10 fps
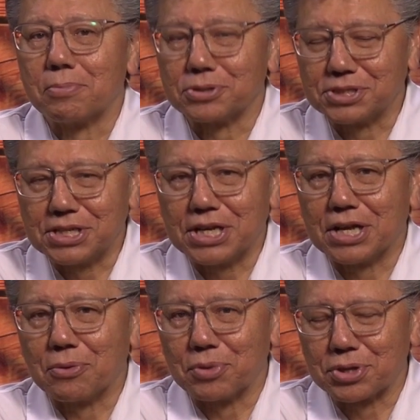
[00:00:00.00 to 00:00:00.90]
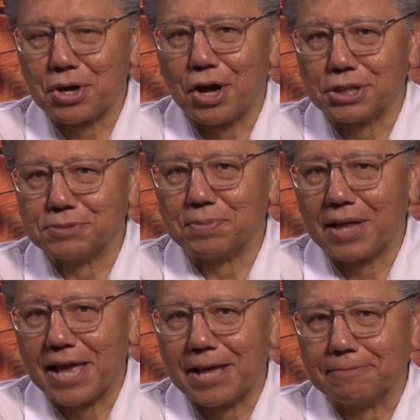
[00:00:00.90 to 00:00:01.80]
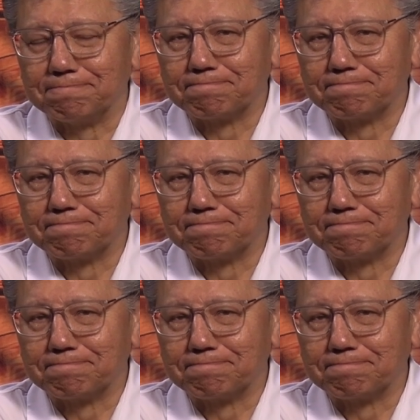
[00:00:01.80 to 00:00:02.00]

proceeding with God's plan.